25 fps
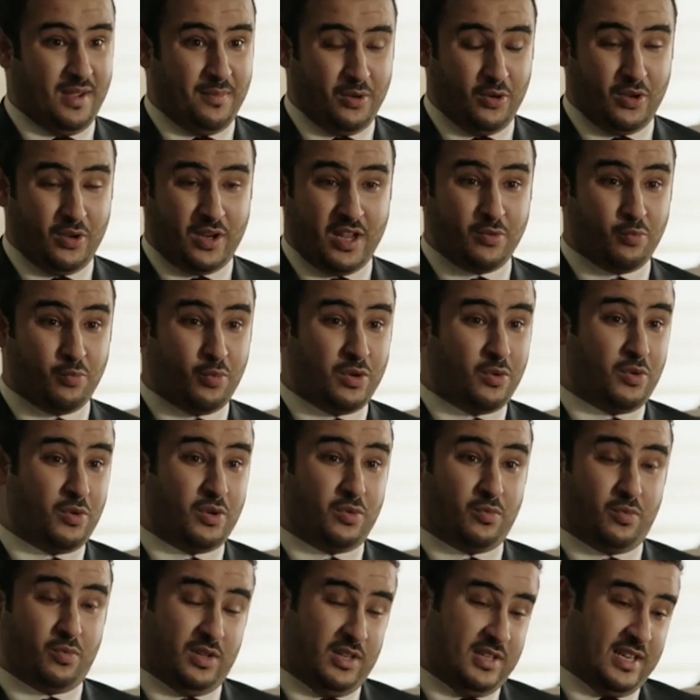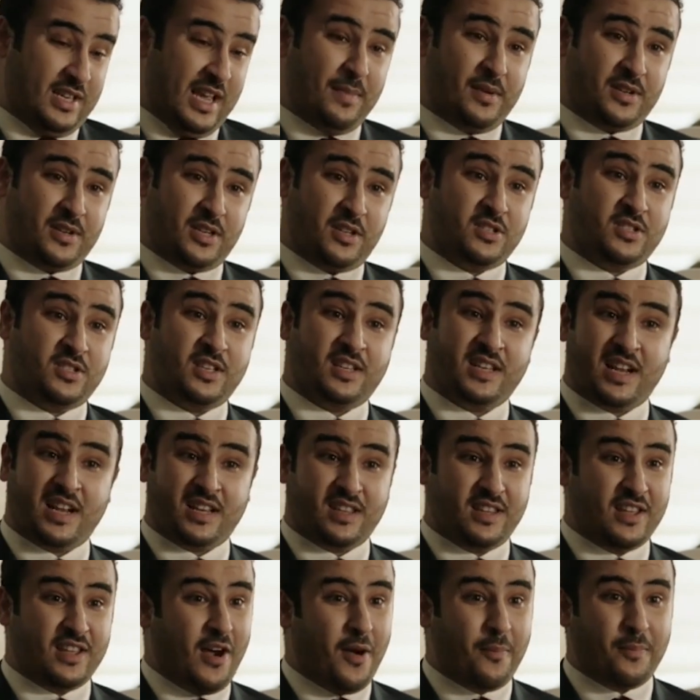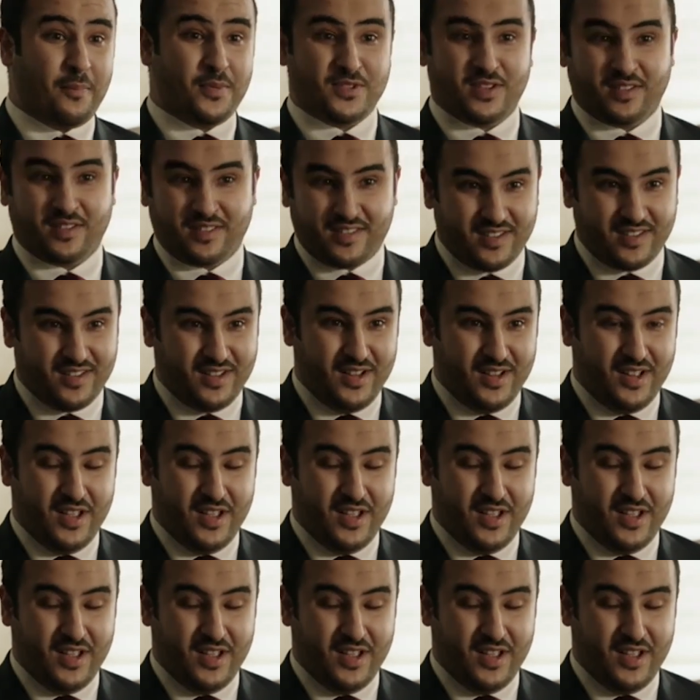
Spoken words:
I mean, look at what's happening is exactly the opposite.